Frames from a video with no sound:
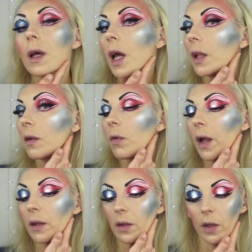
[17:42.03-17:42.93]
and the
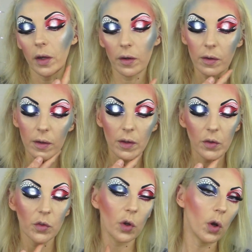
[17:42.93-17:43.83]
red here
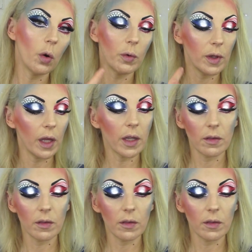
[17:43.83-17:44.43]
to go with like